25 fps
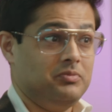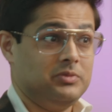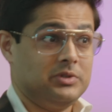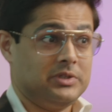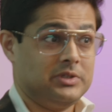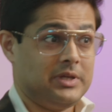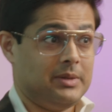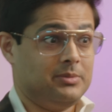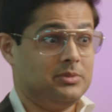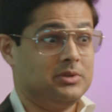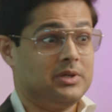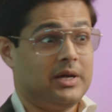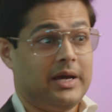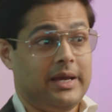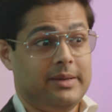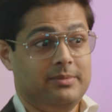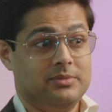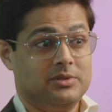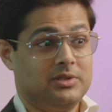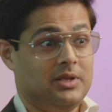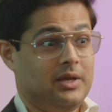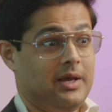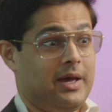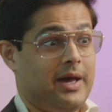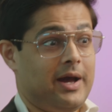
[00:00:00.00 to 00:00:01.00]

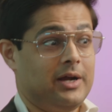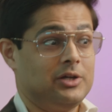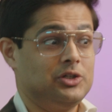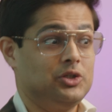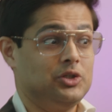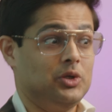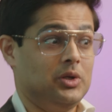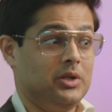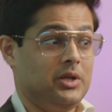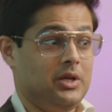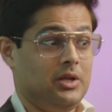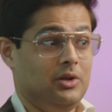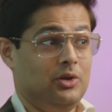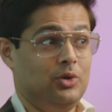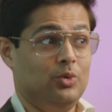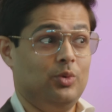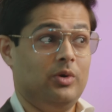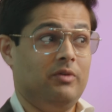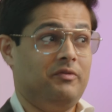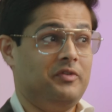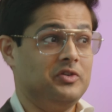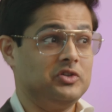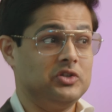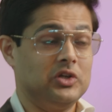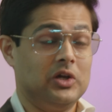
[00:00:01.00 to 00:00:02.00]
sometimes they actually
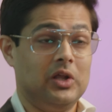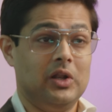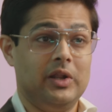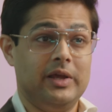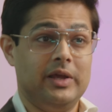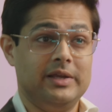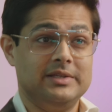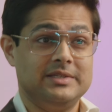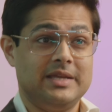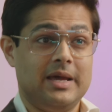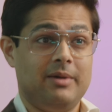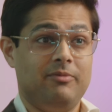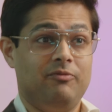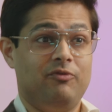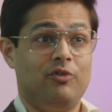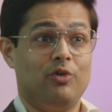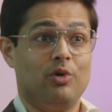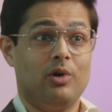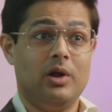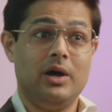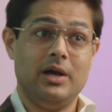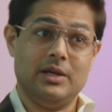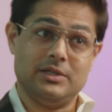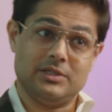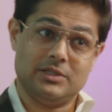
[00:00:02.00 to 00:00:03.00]
do a physical exam
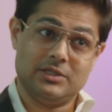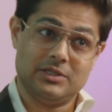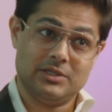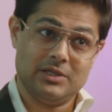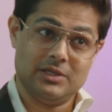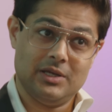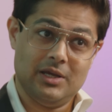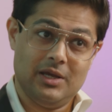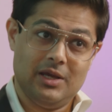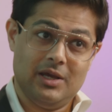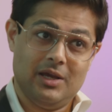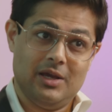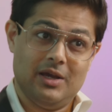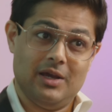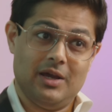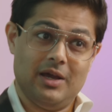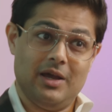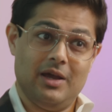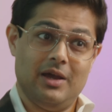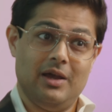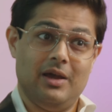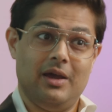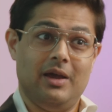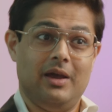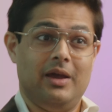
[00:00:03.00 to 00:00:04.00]
for us.
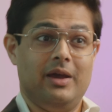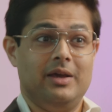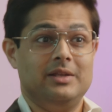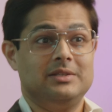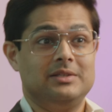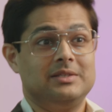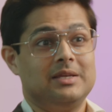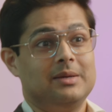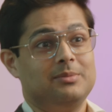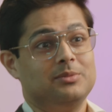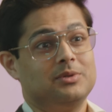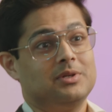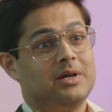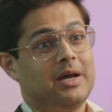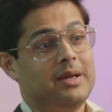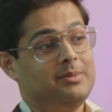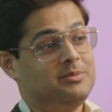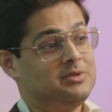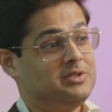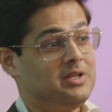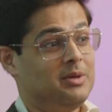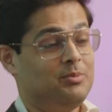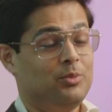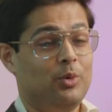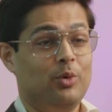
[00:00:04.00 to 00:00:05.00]
Mm-hmm.
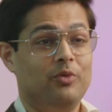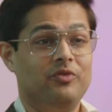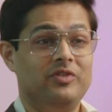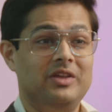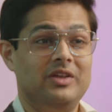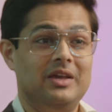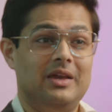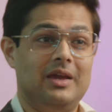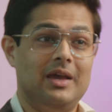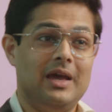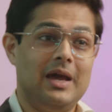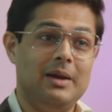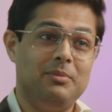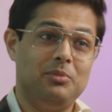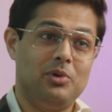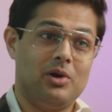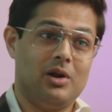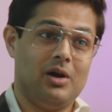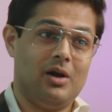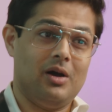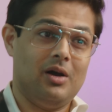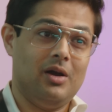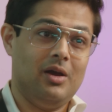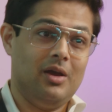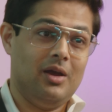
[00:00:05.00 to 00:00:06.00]
Sometimes they move the
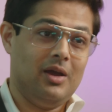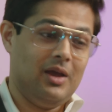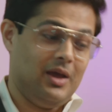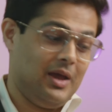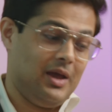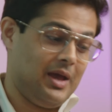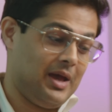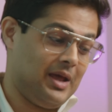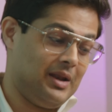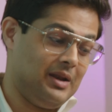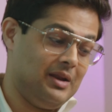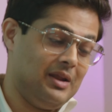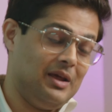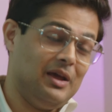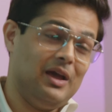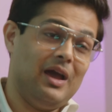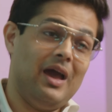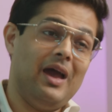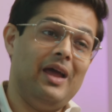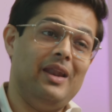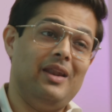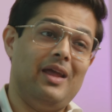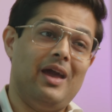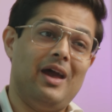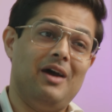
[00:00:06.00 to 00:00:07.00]
camera and
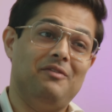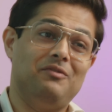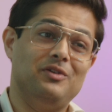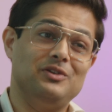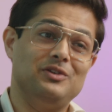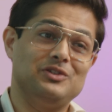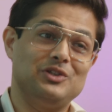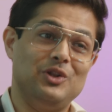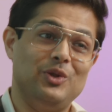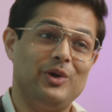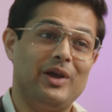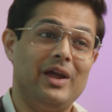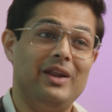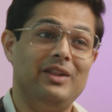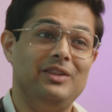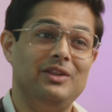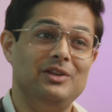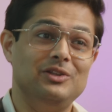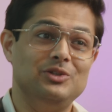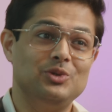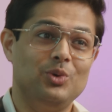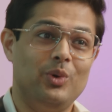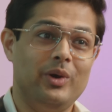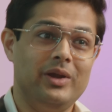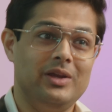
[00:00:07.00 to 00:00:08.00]
have us look at
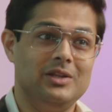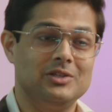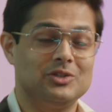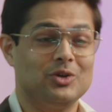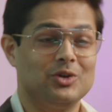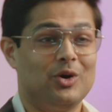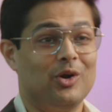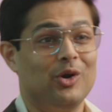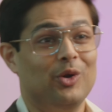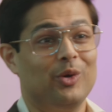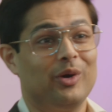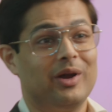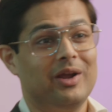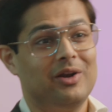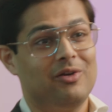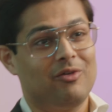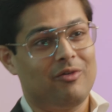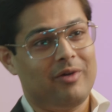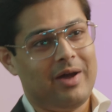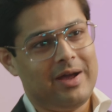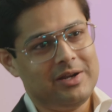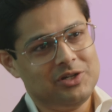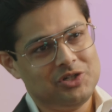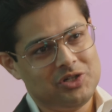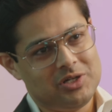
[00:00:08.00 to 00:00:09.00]
the joints or look at
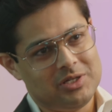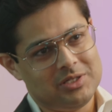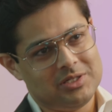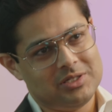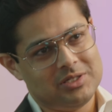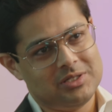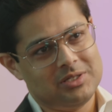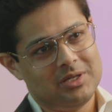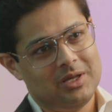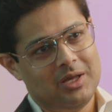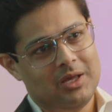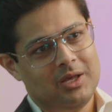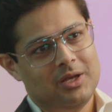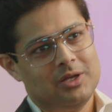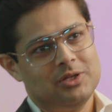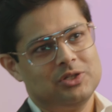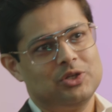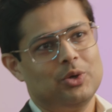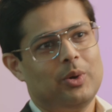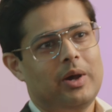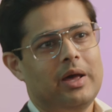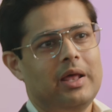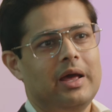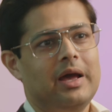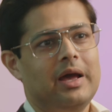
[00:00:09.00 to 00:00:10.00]
rashes. So